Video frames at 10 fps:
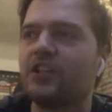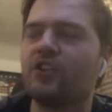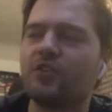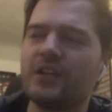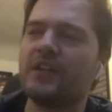
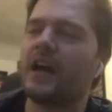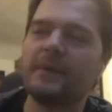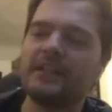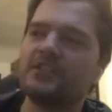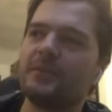
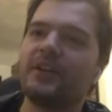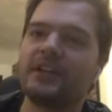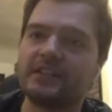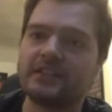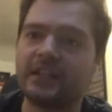To be
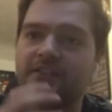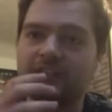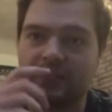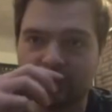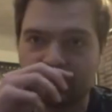honest, and I've
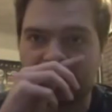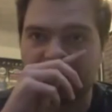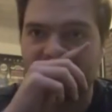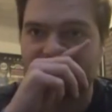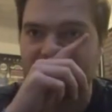seen a lot of Chelsea
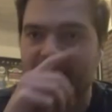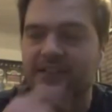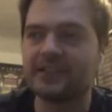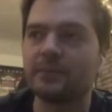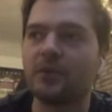fans say
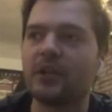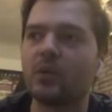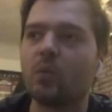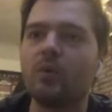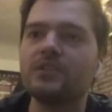this morning,
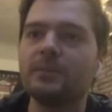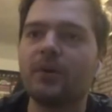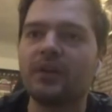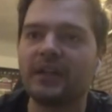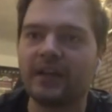what was the
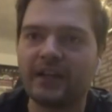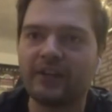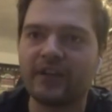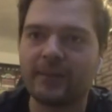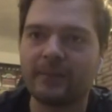point in
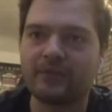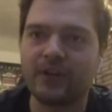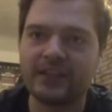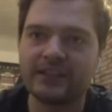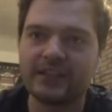hiring him for
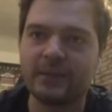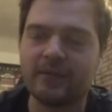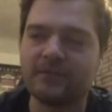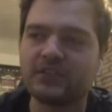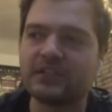18
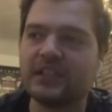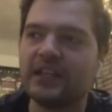months?